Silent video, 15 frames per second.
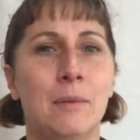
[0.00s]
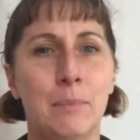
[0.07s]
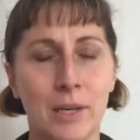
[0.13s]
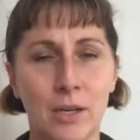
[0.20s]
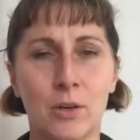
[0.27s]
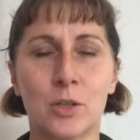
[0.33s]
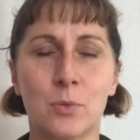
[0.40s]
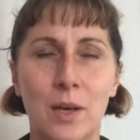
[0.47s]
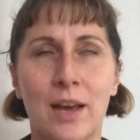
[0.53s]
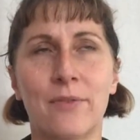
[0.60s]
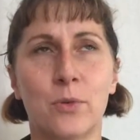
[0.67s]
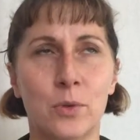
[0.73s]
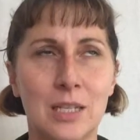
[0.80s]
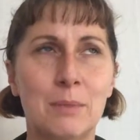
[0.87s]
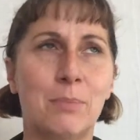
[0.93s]
Because we have
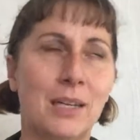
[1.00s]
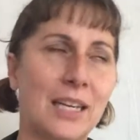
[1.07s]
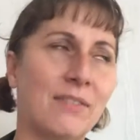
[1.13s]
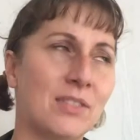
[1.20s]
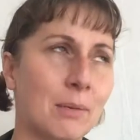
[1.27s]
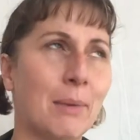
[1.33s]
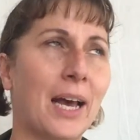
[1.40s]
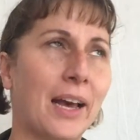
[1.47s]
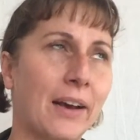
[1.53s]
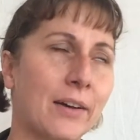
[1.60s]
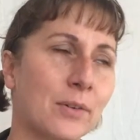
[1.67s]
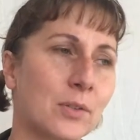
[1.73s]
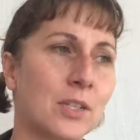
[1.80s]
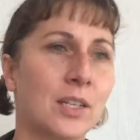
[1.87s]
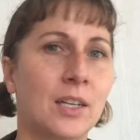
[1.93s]
all these beliefs
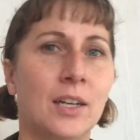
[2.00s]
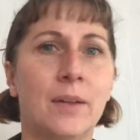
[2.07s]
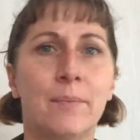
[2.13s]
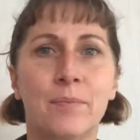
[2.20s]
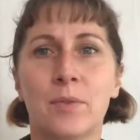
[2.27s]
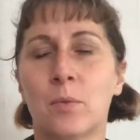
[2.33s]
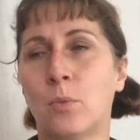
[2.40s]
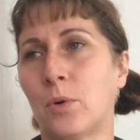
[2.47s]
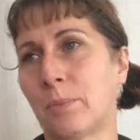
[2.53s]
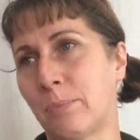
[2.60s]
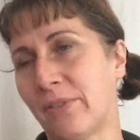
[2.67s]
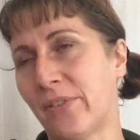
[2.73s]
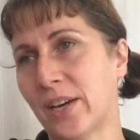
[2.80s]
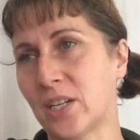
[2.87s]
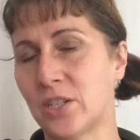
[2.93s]
about what
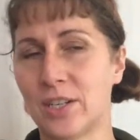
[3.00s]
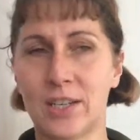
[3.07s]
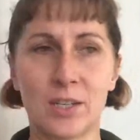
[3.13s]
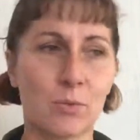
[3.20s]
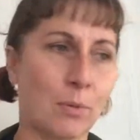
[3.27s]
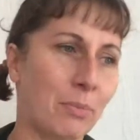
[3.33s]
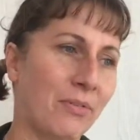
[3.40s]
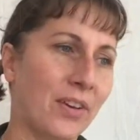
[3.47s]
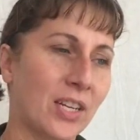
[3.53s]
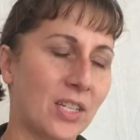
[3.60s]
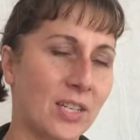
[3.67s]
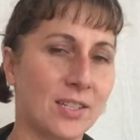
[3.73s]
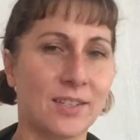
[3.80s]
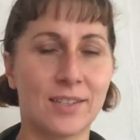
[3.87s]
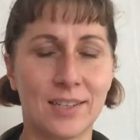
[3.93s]
perfection is, what
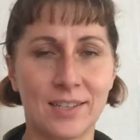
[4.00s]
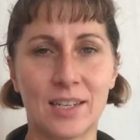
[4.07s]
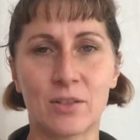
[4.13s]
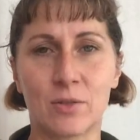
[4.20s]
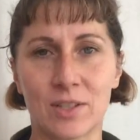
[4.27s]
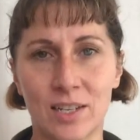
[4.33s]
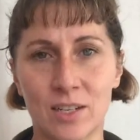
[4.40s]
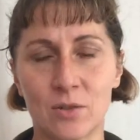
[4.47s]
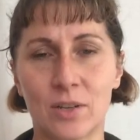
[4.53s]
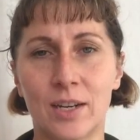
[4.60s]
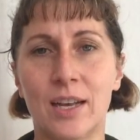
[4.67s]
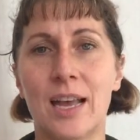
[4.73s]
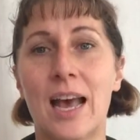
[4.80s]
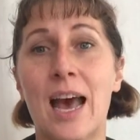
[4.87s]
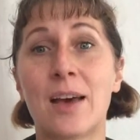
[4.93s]
perfection isn't, etc., etc.